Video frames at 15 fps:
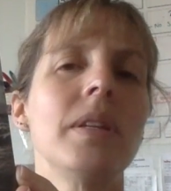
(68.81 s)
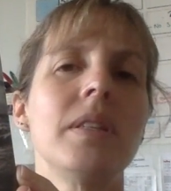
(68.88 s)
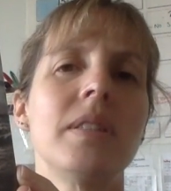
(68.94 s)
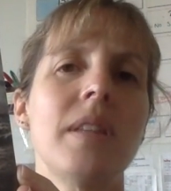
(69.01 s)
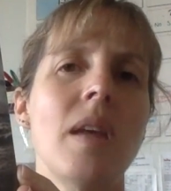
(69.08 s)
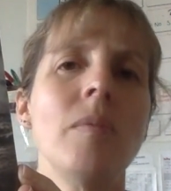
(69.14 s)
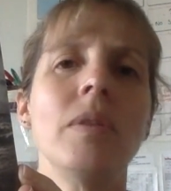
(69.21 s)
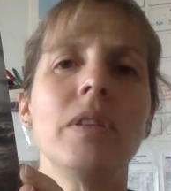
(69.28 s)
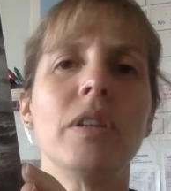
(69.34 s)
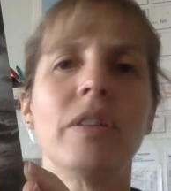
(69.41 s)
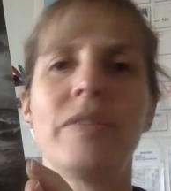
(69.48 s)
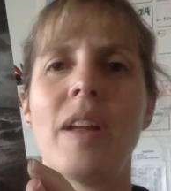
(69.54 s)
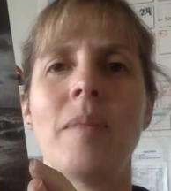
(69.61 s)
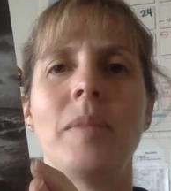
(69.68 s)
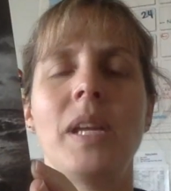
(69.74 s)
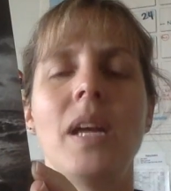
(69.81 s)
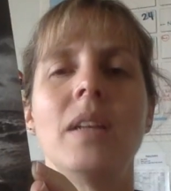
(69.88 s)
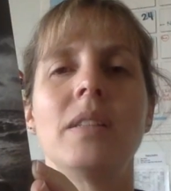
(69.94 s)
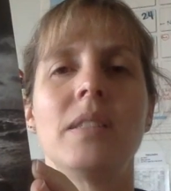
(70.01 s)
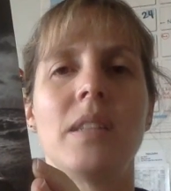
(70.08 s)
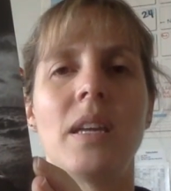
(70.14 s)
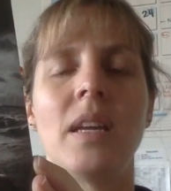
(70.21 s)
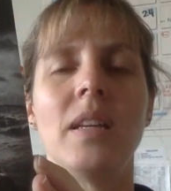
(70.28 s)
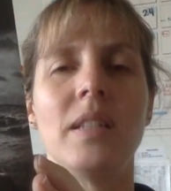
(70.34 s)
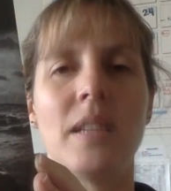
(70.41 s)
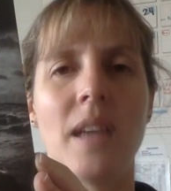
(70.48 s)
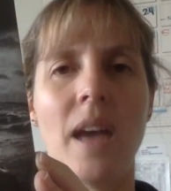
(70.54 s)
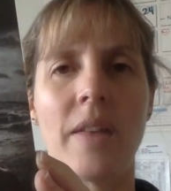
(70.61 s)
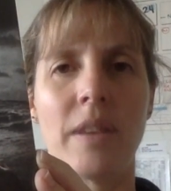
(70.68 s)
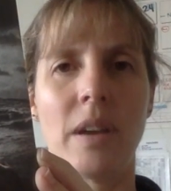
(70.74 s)
stay with your family and sticking
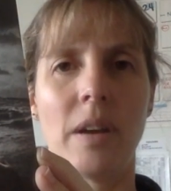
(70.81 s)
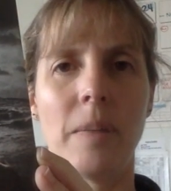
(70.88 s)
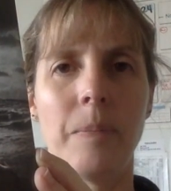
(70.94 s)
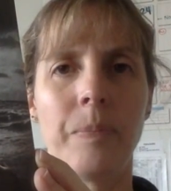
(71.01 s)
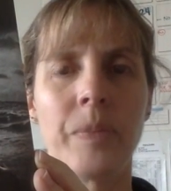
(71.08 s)
together.